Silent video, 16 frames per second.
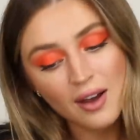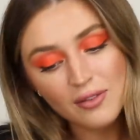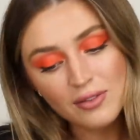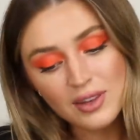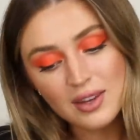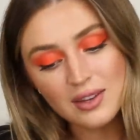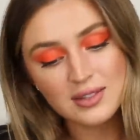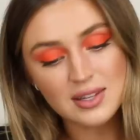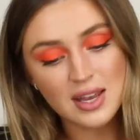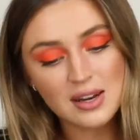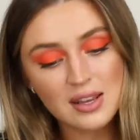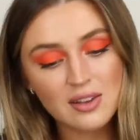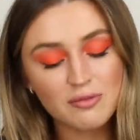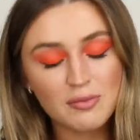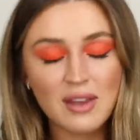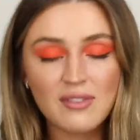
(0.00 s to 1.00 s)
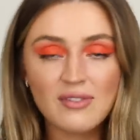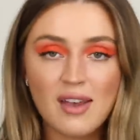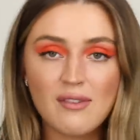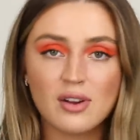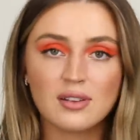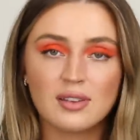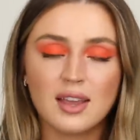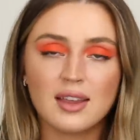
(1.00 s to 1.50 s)
of please, any of my
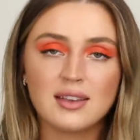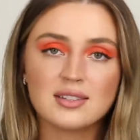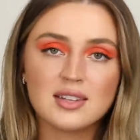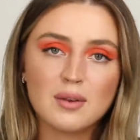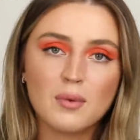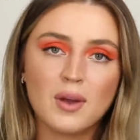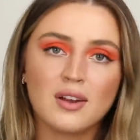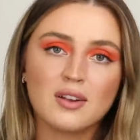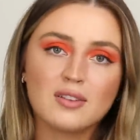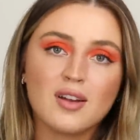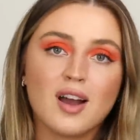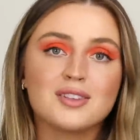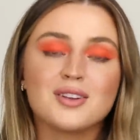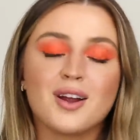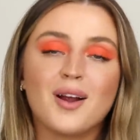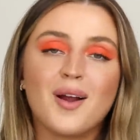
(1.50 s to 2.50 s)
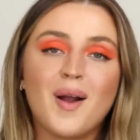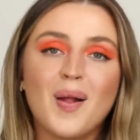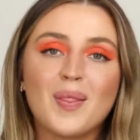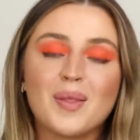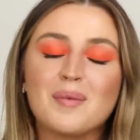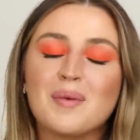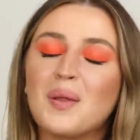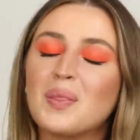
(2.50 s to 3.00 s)
favorite things and what your thoughts are
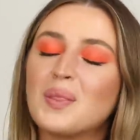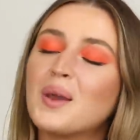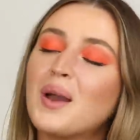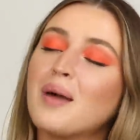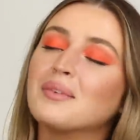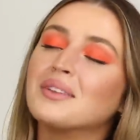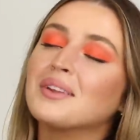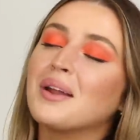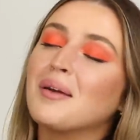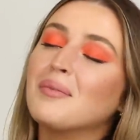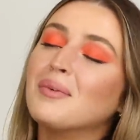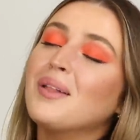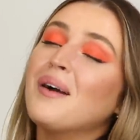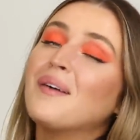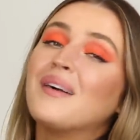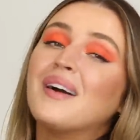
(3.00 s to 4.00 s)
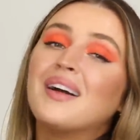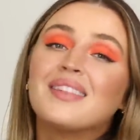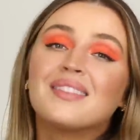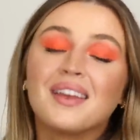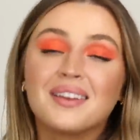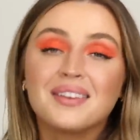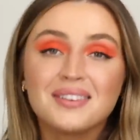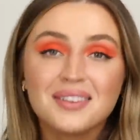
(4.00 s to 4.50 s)
on them in the comments down below.
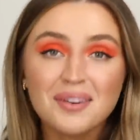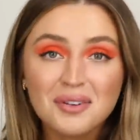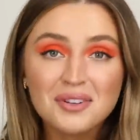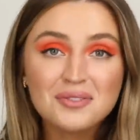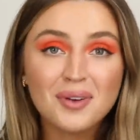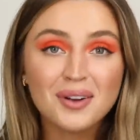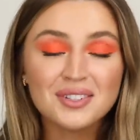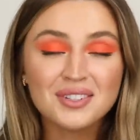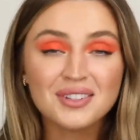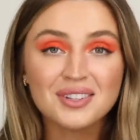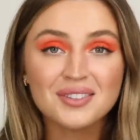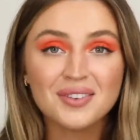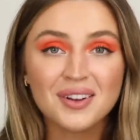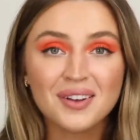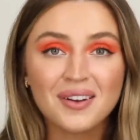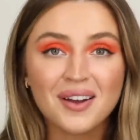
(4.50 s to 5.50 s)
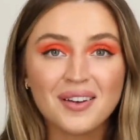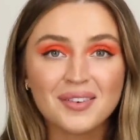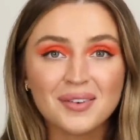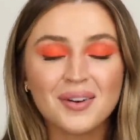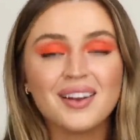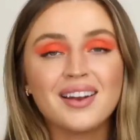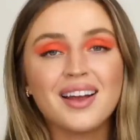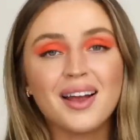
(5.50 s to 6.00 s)
Thank you so much for watching this video,
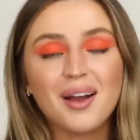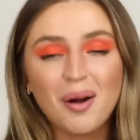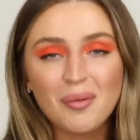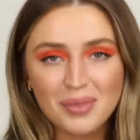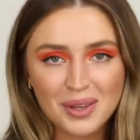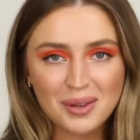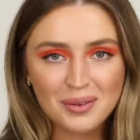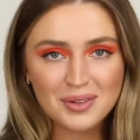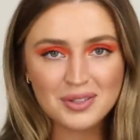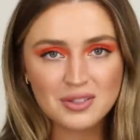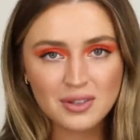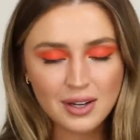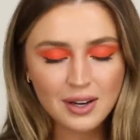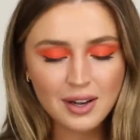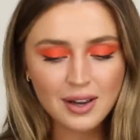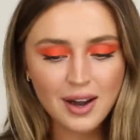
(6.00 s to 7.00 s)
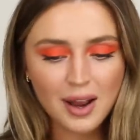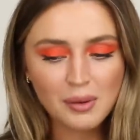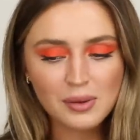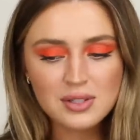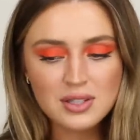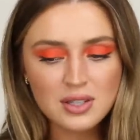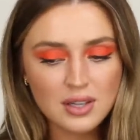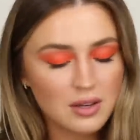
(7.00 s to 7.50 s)
everyone. I hope that you enjoyed it, and I
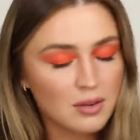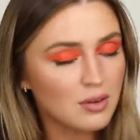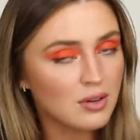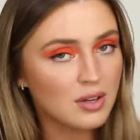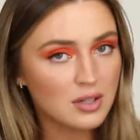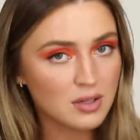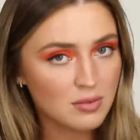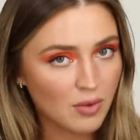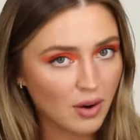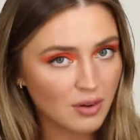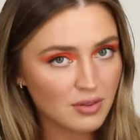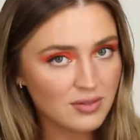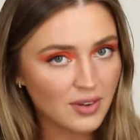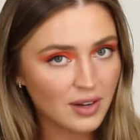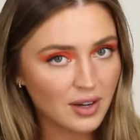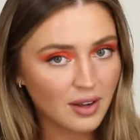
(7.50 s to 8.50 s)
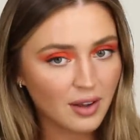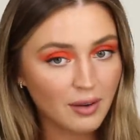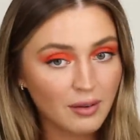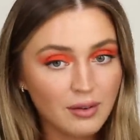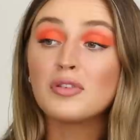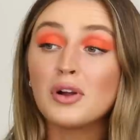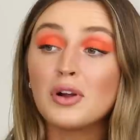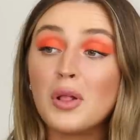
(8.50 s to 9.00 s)
will see you in tomorrow's
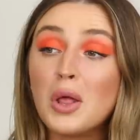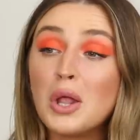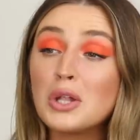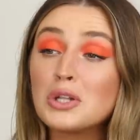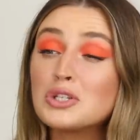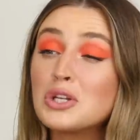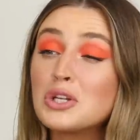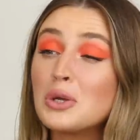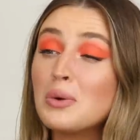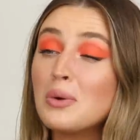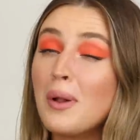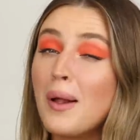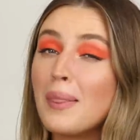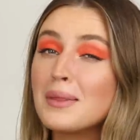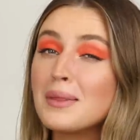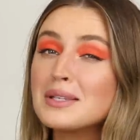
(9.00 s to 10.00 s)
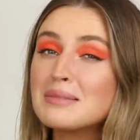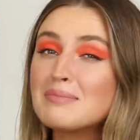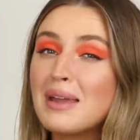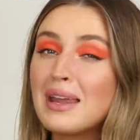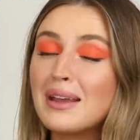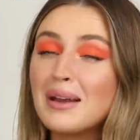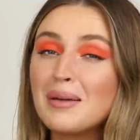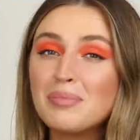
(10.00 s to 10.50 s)
video for a little toot on this
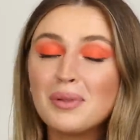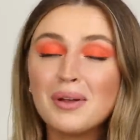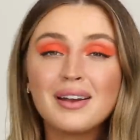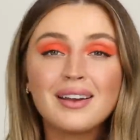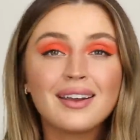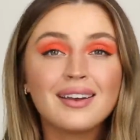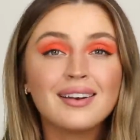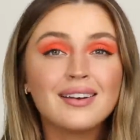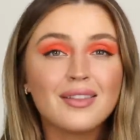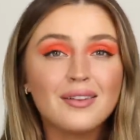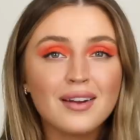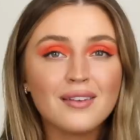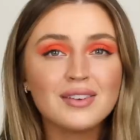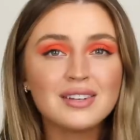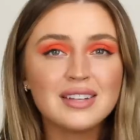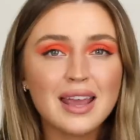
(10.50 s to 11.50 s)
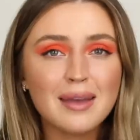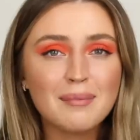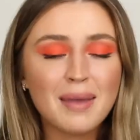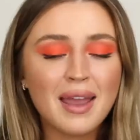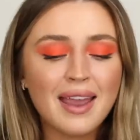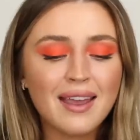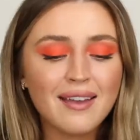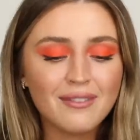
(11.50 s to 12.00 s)
makeup look and another everyday
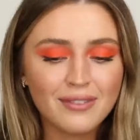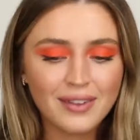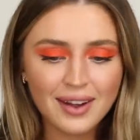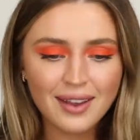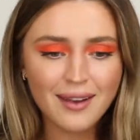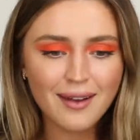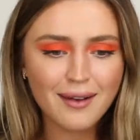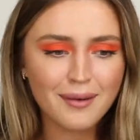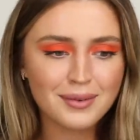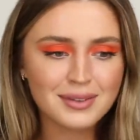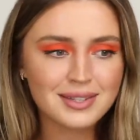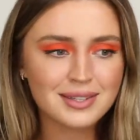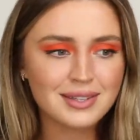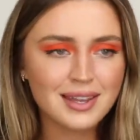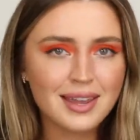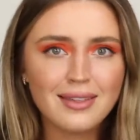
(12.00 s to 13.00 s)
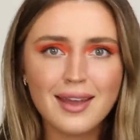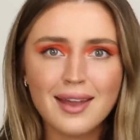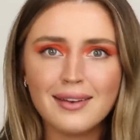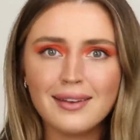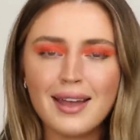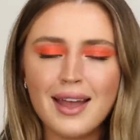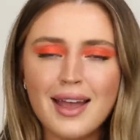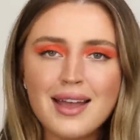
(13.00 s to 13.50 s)
May video. See you
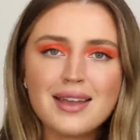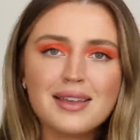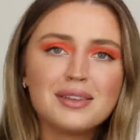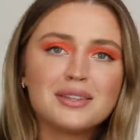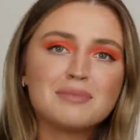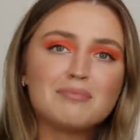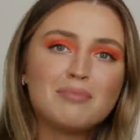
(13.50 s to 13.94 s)
then, guys.